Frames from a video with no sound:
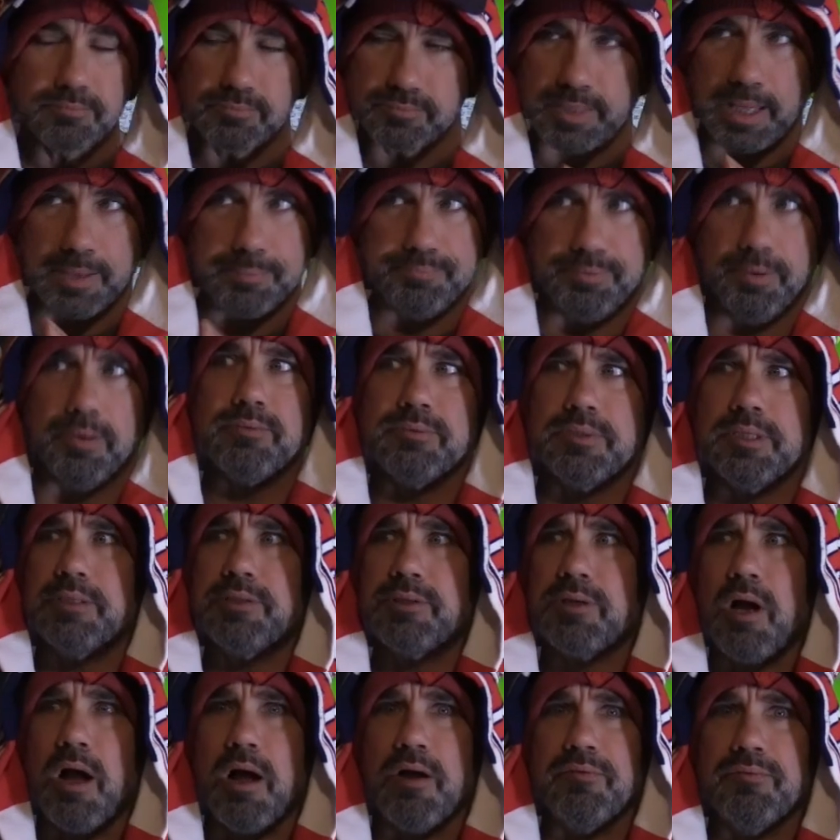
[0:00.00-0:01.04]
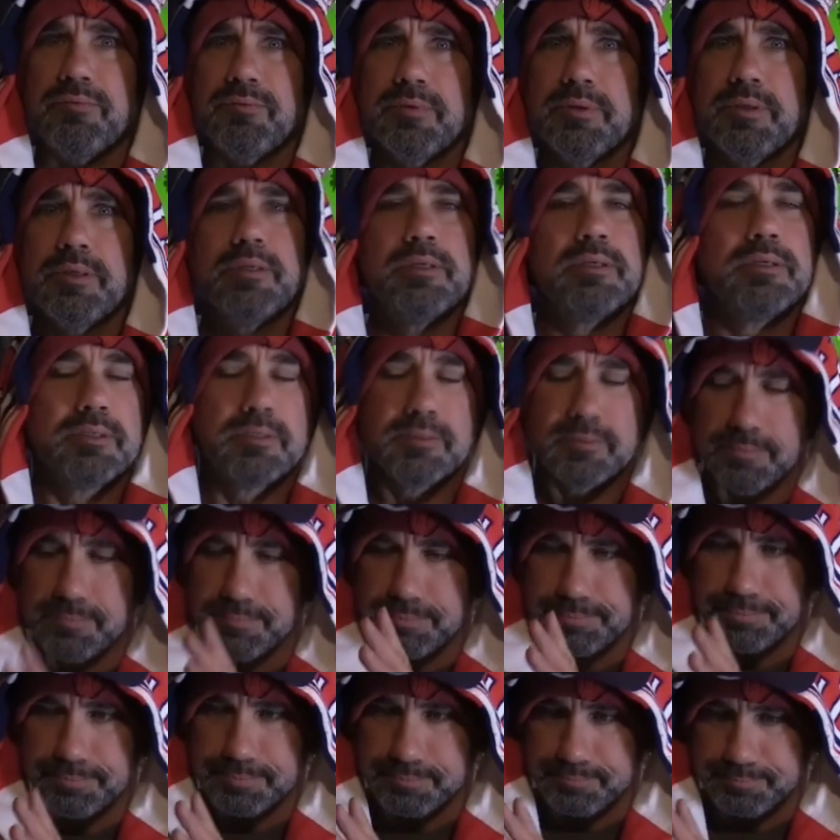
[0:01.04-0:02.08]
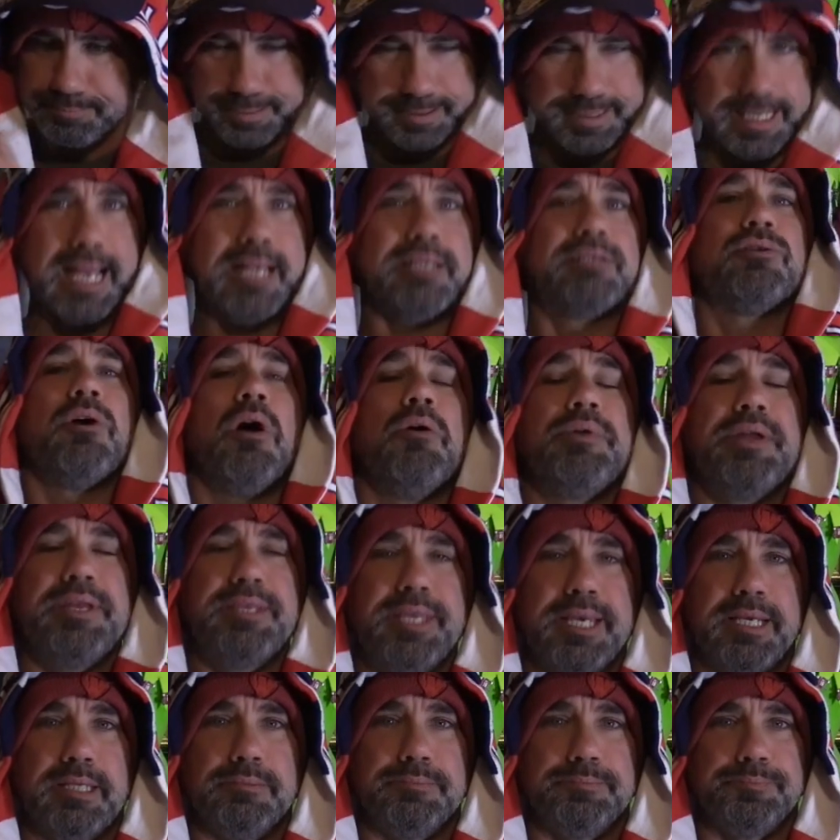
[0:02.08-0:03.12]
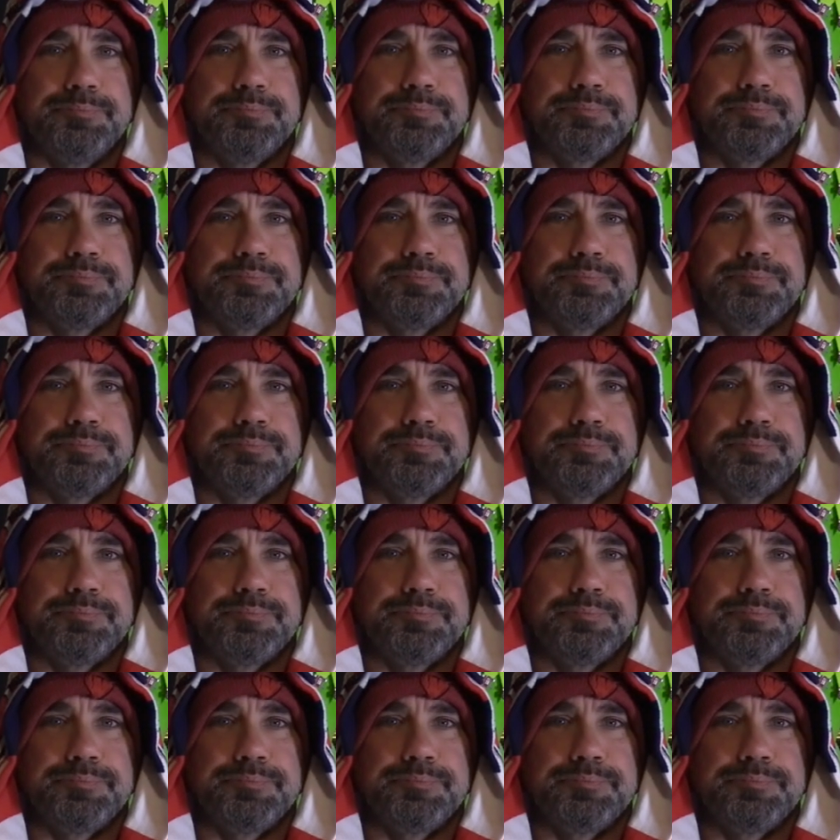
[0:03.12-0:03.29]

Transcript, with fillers: They pulled this off, but that's all they did.